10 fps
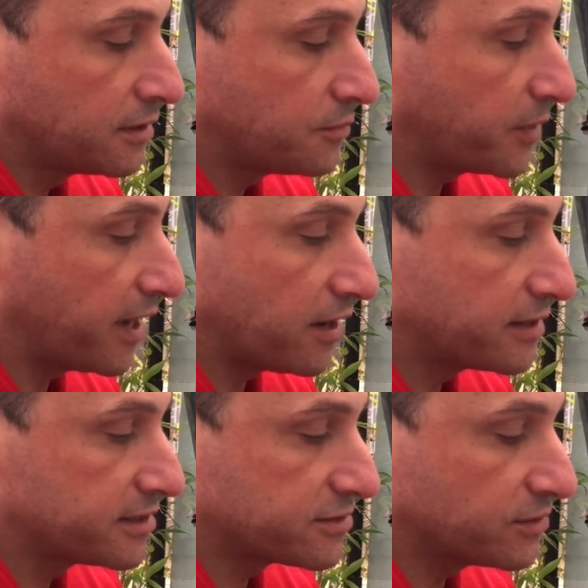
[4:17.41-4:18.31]
but
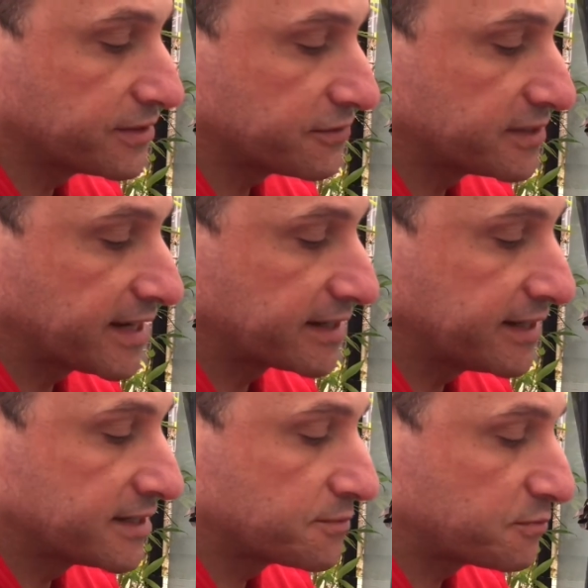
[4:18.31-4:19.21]
there's all different
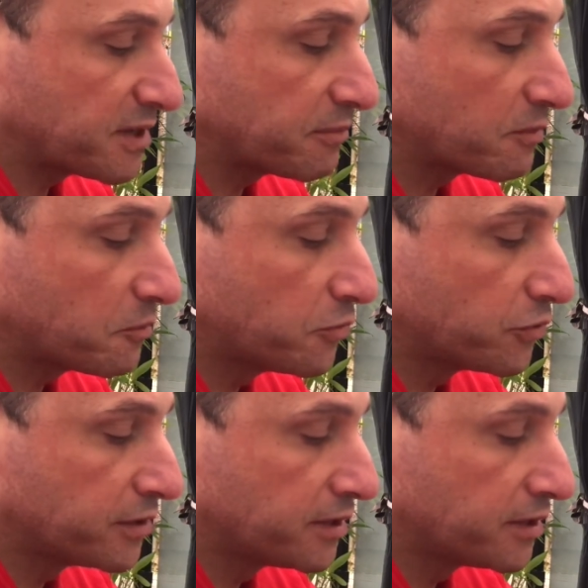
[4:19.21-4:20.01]
techniques. Some people